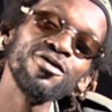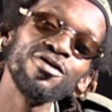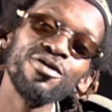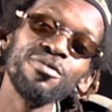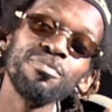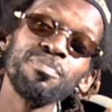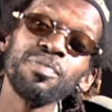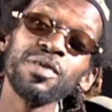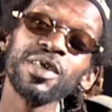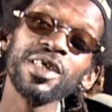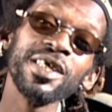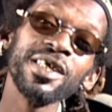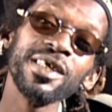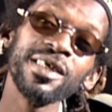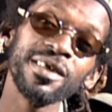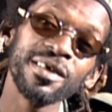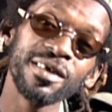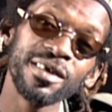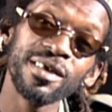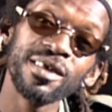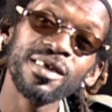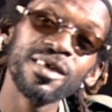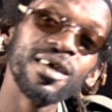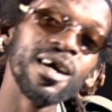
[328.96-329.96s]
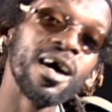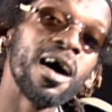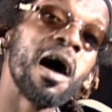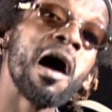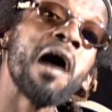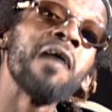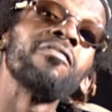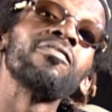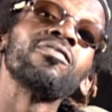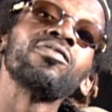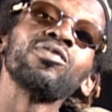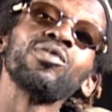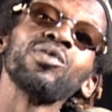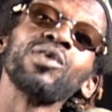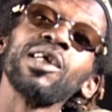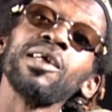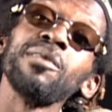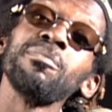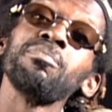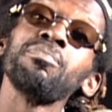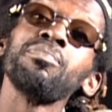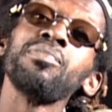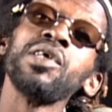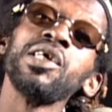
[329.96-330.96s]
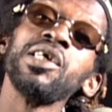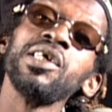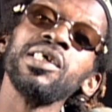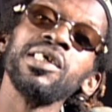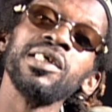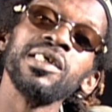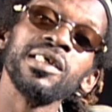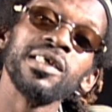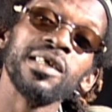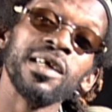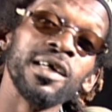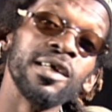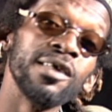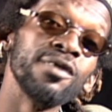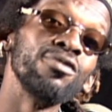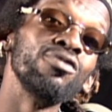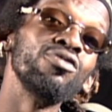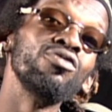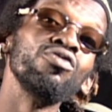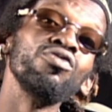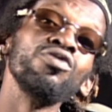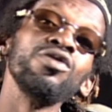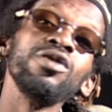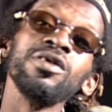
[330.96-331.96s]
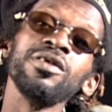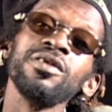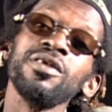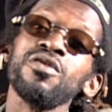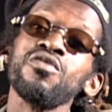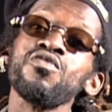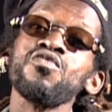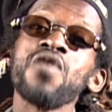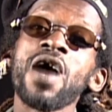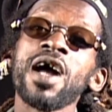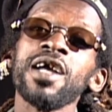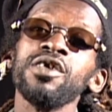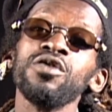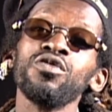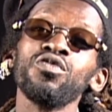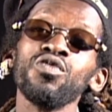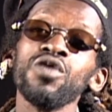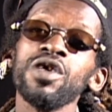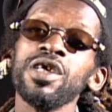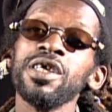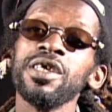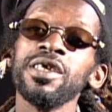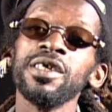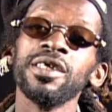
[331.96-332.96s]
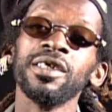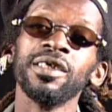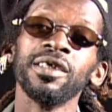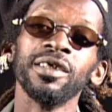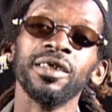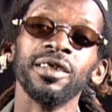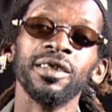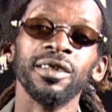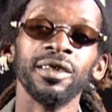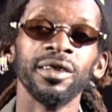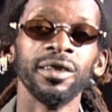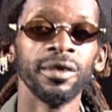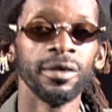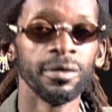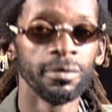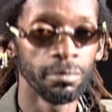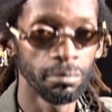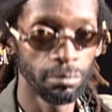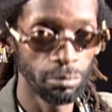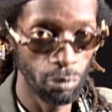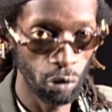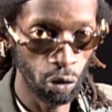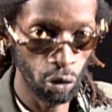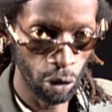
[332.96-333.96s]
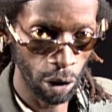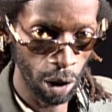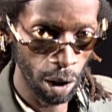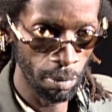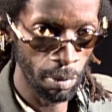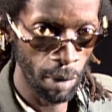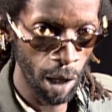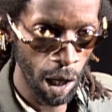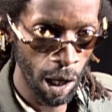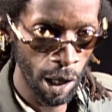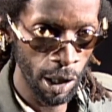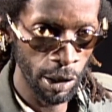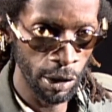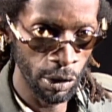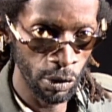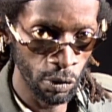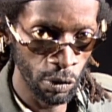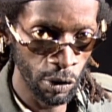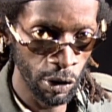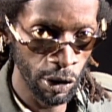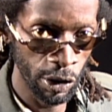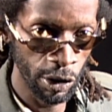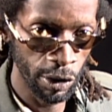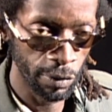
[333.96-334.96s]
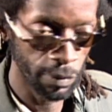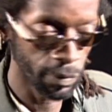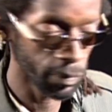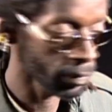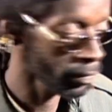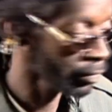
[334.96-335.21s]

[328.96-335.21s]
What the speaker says: the play. I have to get paid doing it the right way. But I'm my way.